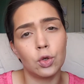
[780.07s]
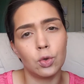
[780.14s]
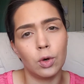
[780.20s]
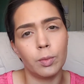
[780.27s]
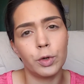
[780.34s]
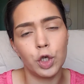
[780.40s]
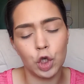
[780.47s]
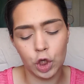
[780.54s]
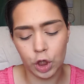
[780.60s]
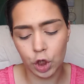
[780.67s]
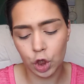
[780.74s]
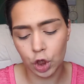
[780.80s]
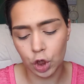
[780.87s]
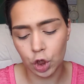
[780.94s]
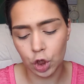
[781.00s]
to them, a
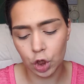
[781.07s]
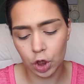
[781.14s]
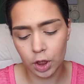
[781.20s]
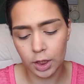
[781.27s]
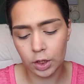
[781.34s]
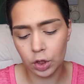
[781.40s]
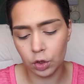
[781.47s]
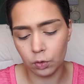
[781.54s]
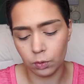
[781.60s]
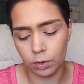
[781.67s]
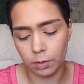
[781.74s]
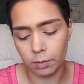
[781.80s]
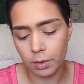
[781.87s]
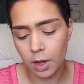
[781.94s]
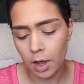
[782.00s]
sheen to
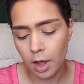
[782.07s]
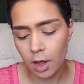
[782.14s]
them.